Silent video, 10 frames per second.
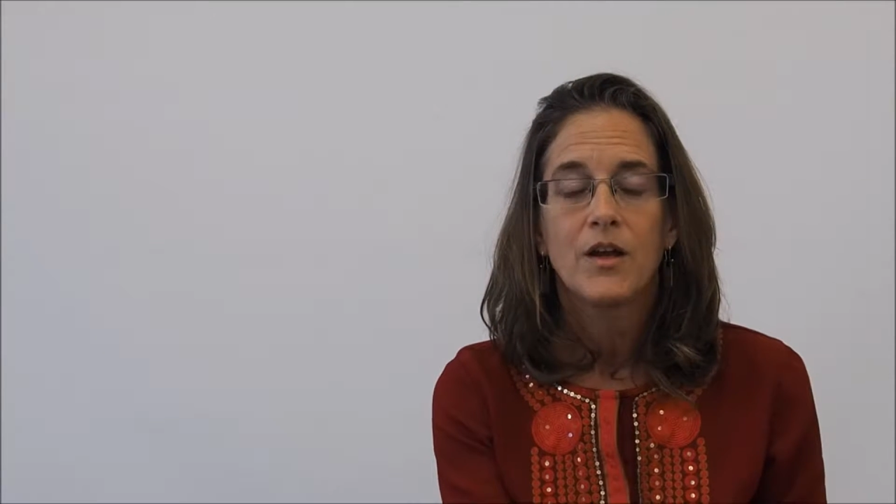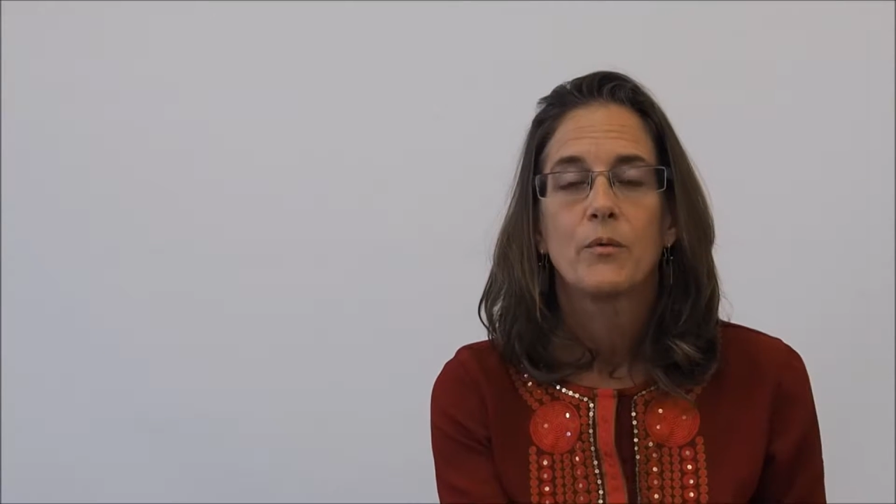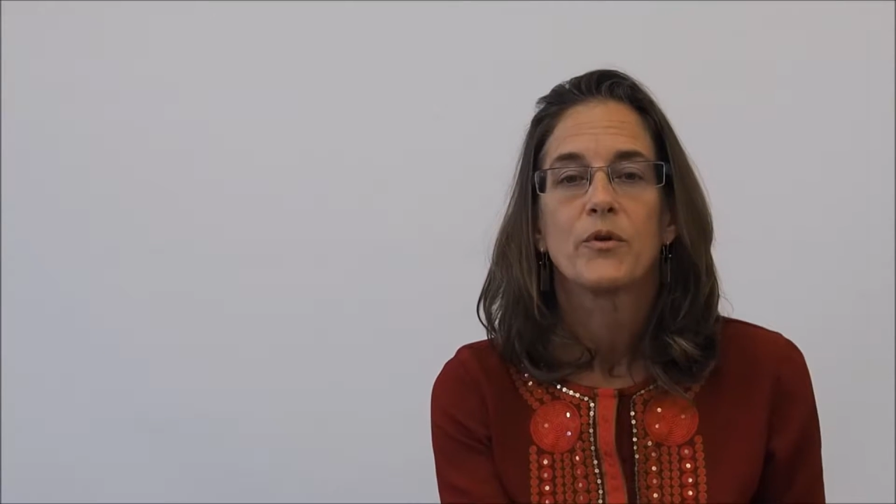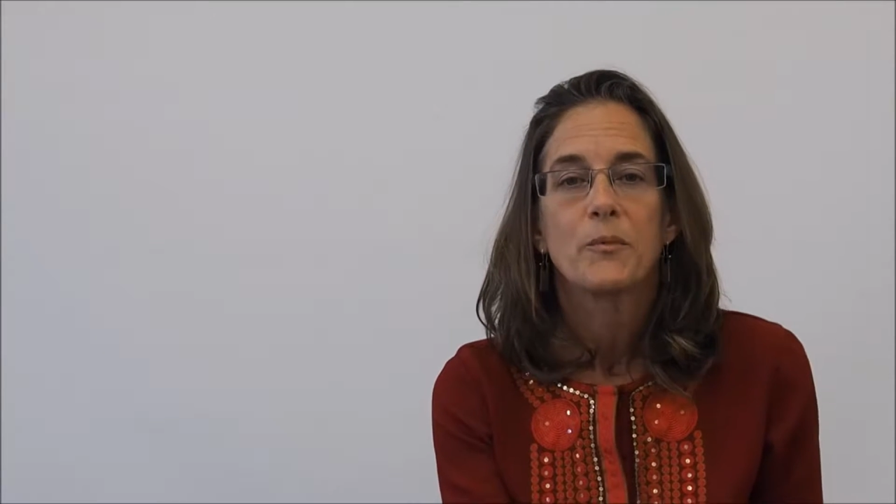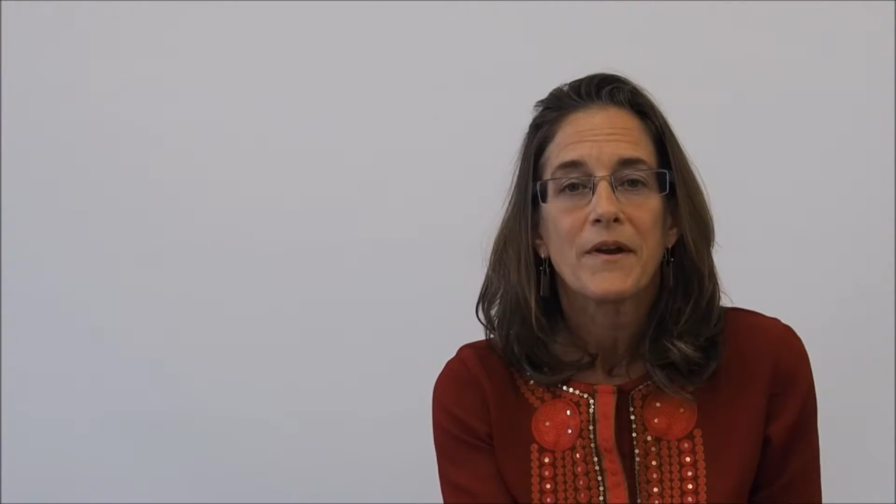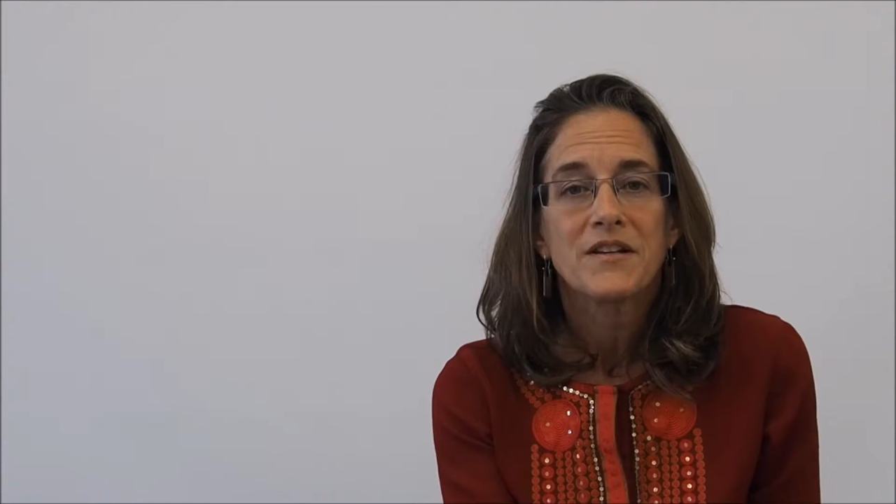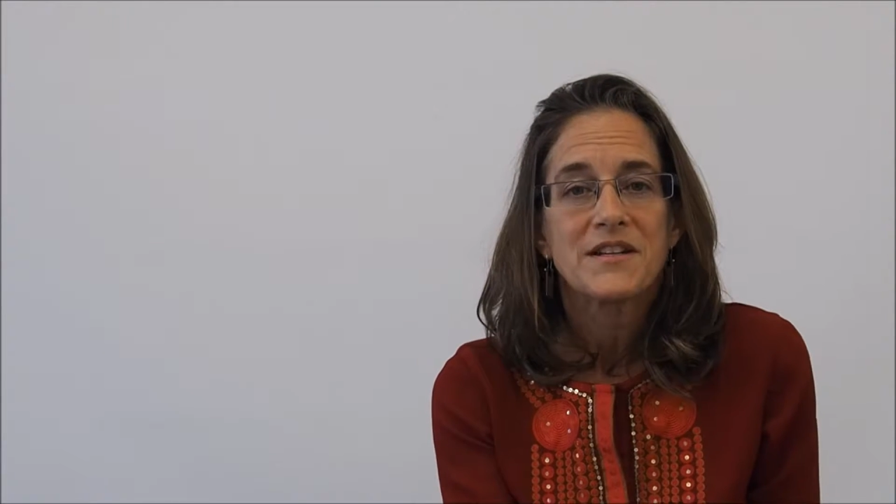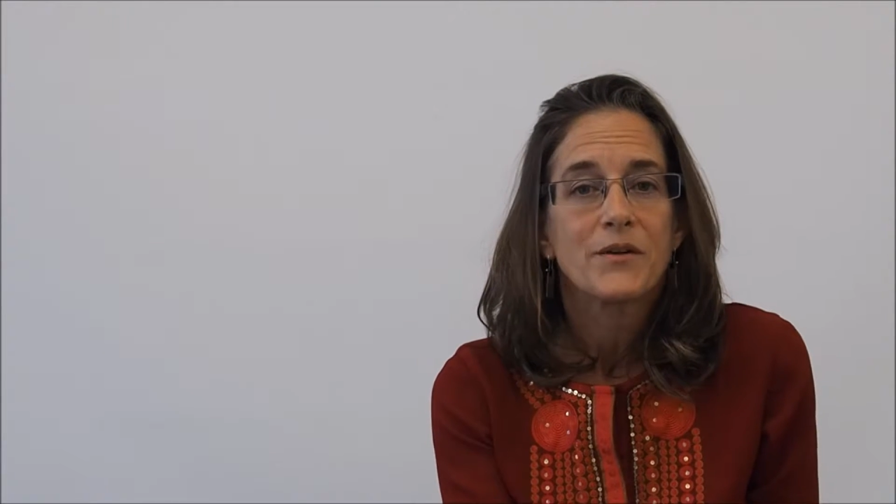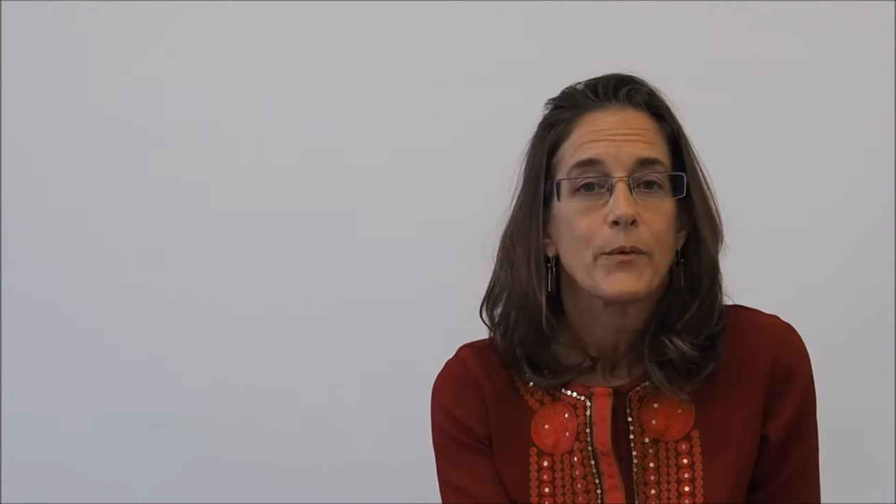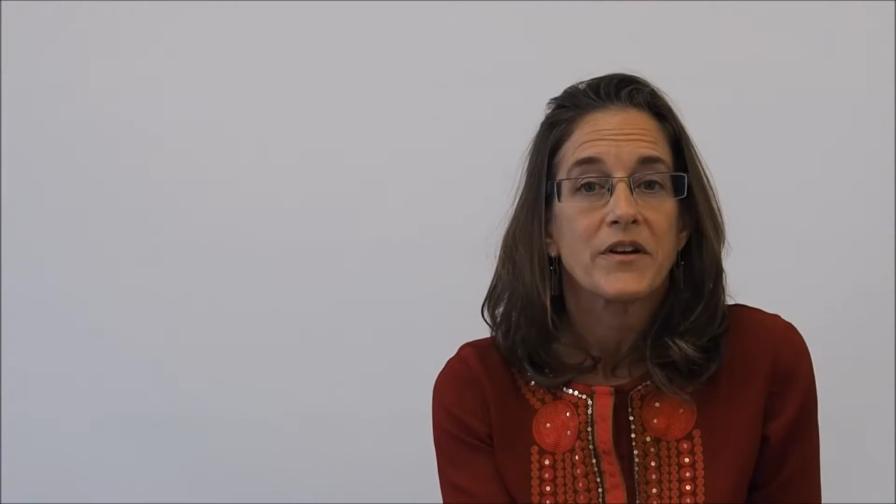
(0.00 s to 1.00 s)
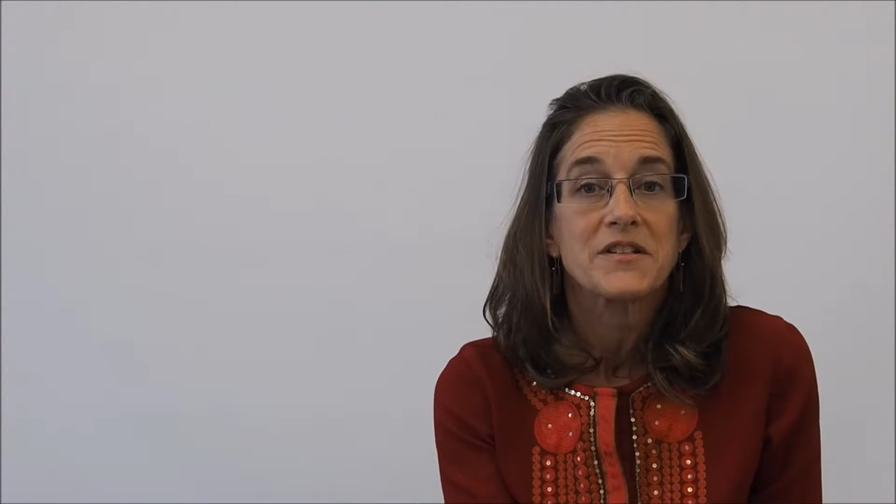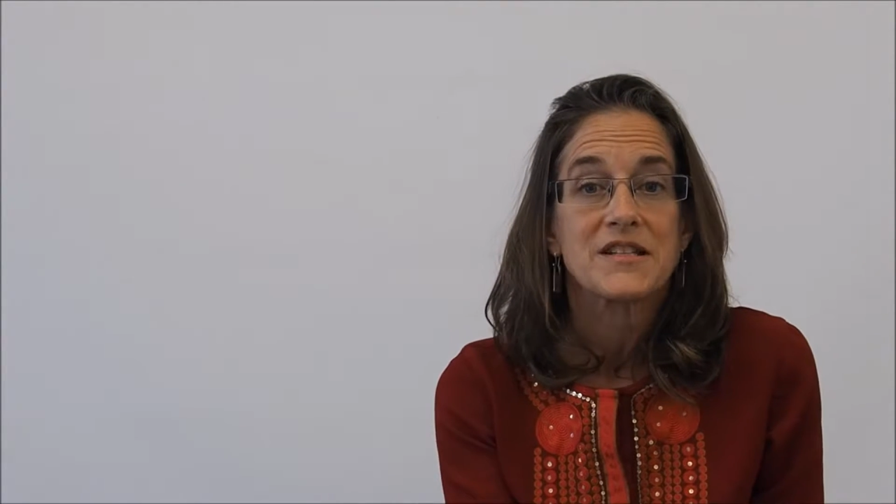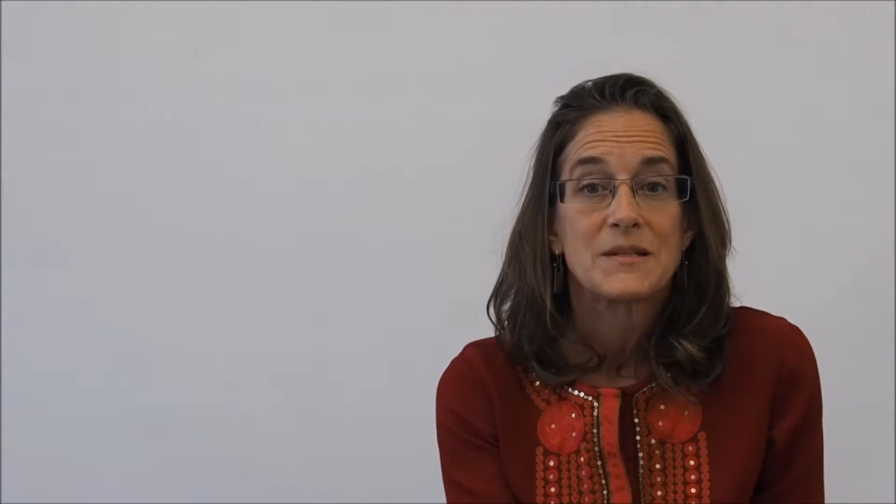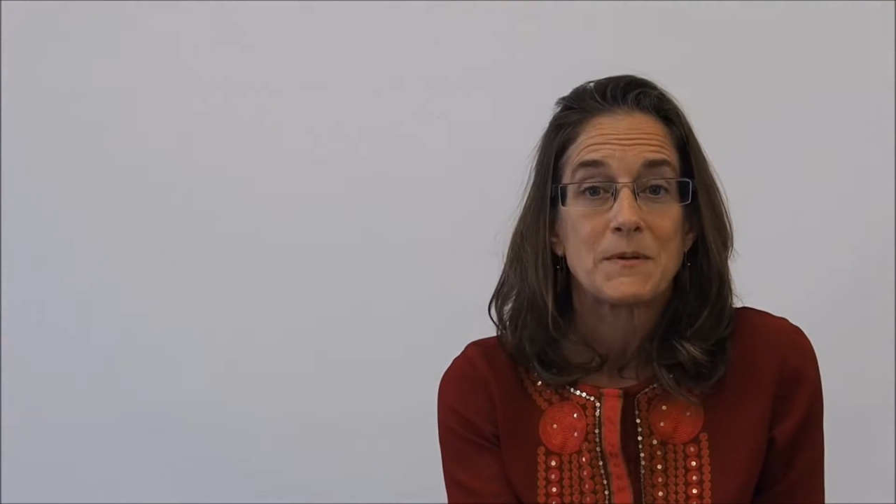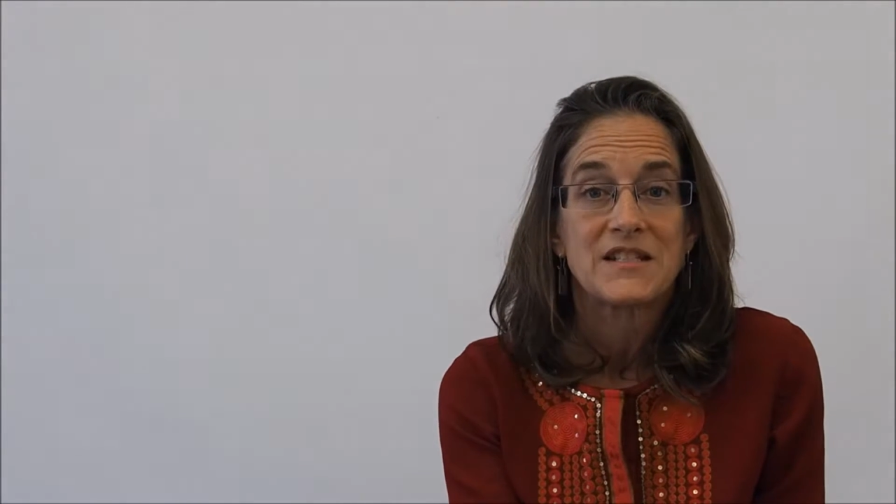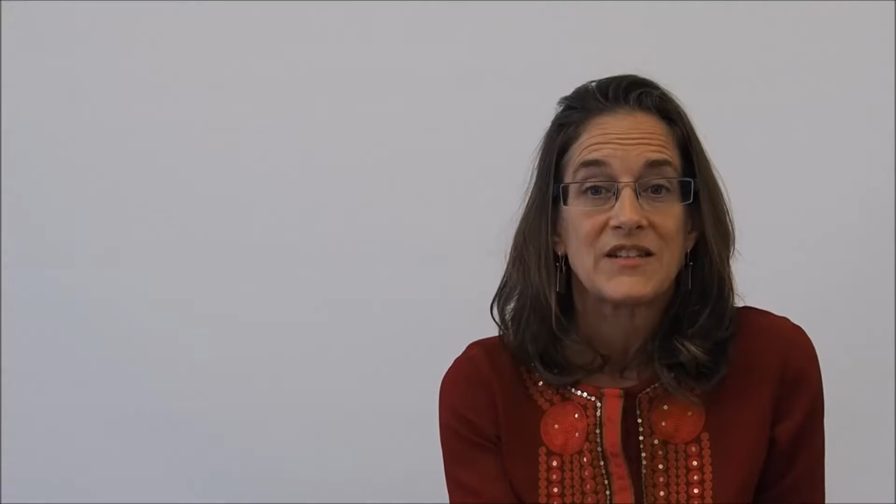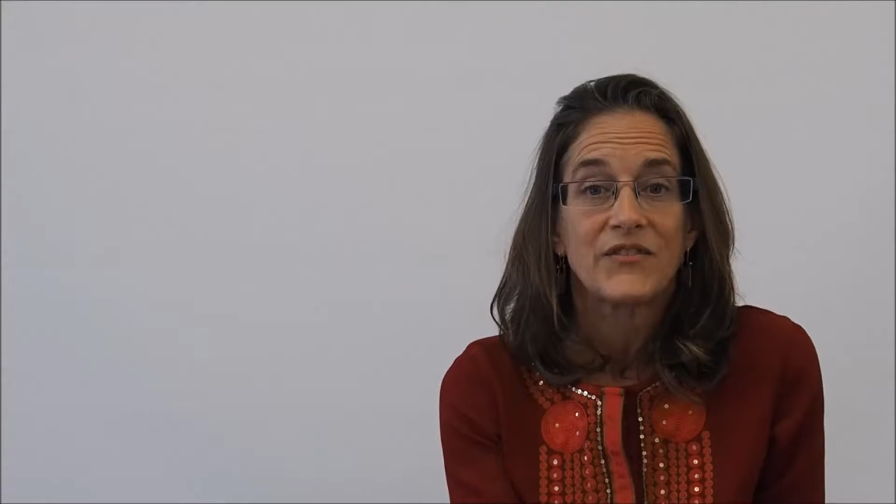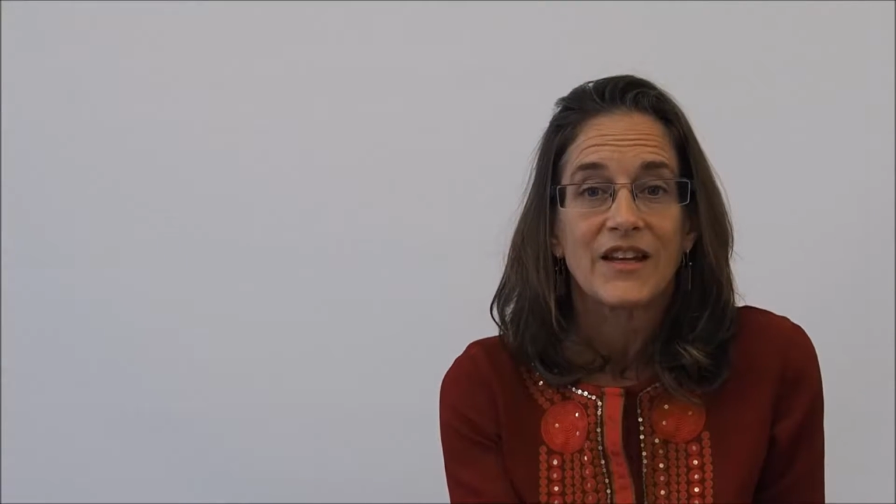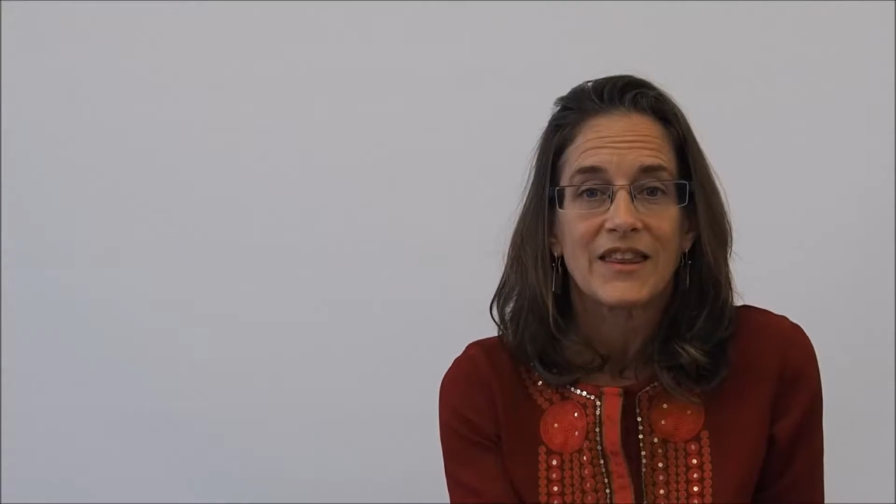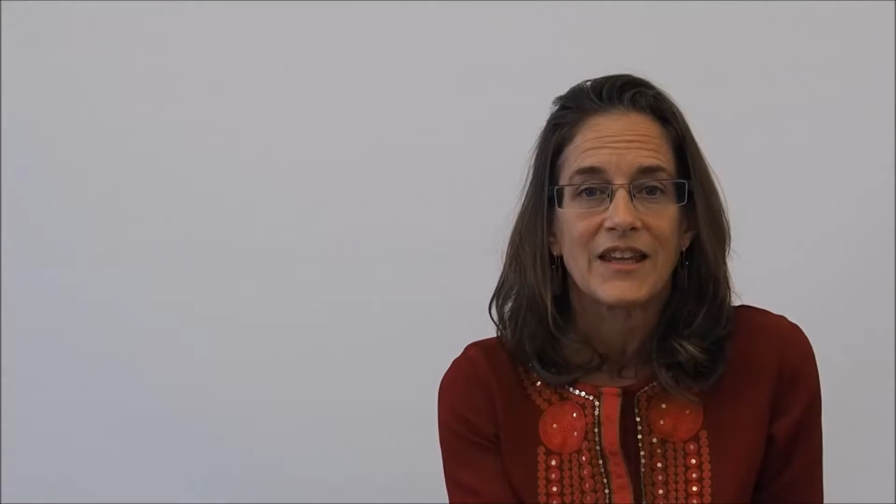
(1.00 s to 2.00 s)
Well, humanitarian work is a
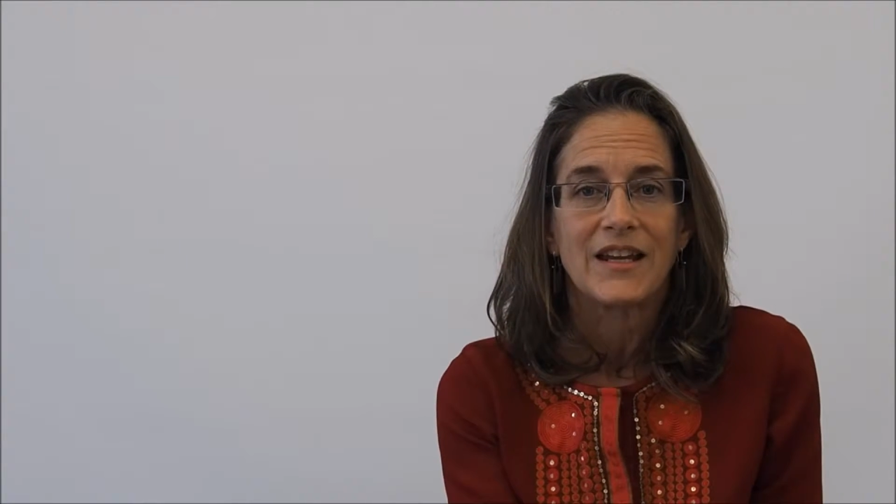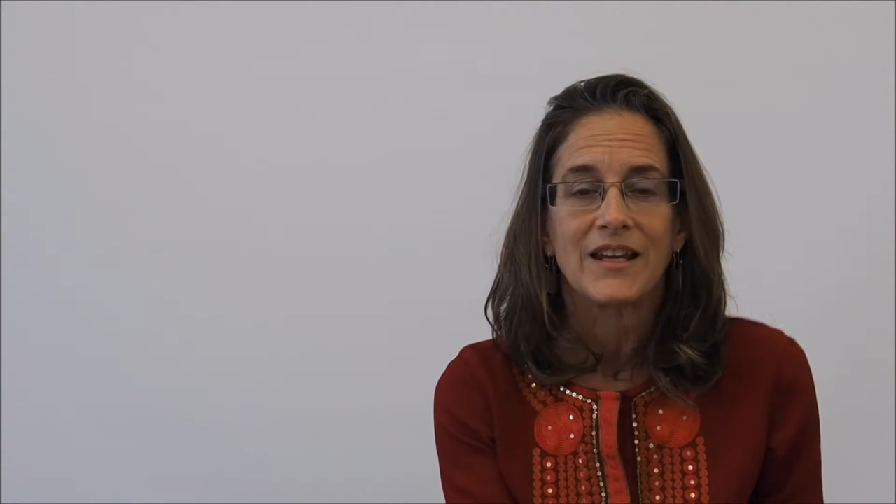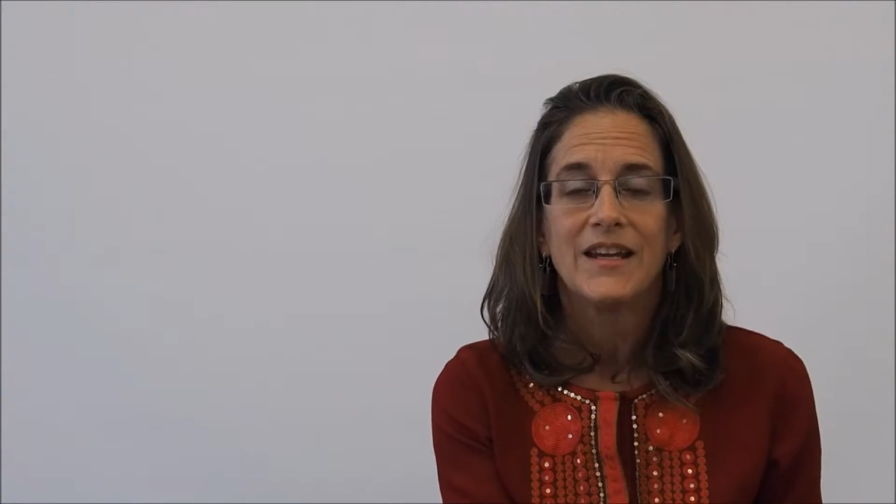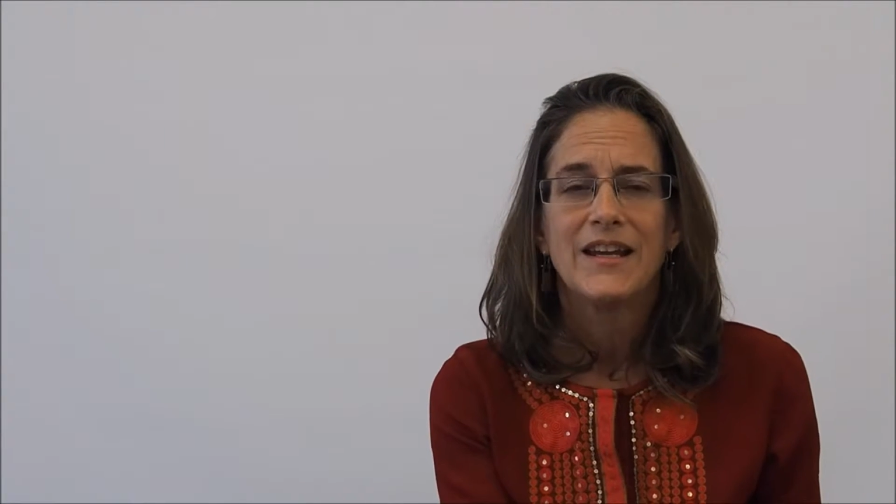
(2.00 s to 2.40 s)
specific thing.